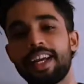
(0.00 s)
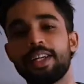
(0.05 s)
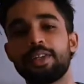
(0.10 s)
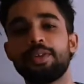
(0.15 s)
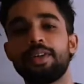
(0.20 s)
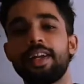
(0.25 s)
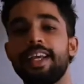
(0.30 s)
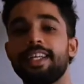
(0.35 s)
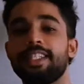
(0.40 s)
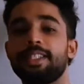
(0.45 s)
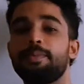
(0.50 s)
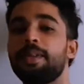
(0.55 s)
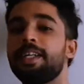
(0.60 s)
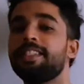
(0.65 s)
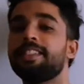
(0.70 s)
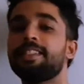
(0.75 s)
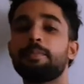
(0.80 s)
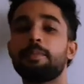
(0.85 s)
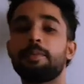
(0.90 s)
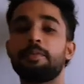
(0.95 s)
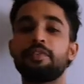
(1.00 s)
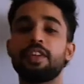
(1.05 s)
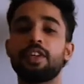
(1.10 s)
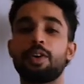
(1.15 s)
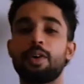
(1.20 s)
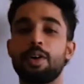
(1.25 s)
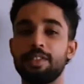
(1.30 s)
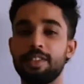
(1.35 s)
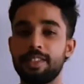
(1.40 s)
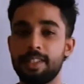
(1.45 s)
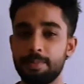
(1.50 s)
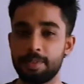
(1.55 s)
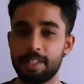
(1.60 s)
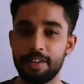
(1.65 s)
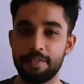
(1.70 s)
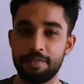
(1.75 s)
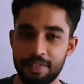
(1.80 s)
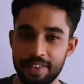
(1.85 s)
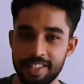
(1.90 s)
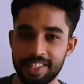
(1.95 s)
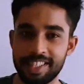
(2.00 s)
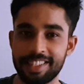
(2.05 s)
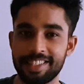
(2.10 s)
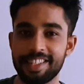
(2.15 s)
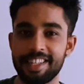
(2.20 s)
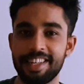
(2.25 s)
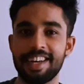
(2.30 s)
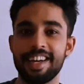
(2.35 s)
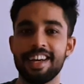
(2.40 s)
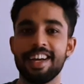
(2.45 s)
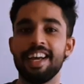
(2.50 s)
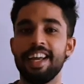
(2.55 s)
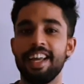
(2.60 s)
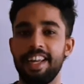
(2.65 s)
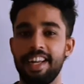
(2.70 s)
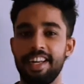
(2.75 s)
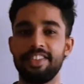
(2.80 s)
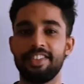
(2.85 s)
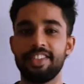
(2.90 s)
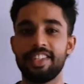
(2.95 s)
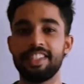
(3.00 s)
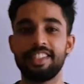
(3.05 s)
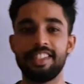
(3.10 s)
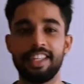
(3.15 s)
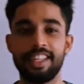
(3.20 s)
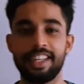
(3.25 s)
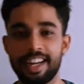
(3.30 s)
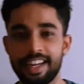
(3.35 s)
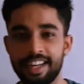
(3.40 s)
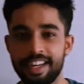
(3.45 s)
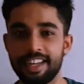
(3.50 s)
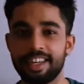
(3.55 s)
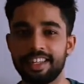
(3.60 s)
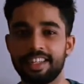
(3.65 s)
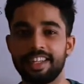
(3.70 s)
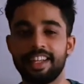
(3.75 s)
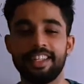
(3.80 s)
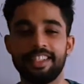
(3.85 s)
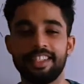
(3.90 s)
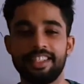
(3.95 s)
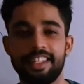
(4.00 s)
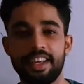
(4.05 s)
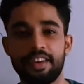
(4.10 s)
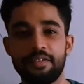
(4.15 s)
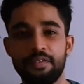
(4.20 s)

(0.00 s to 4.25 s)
I could explain some of the concepts in physics in a interesting and realistic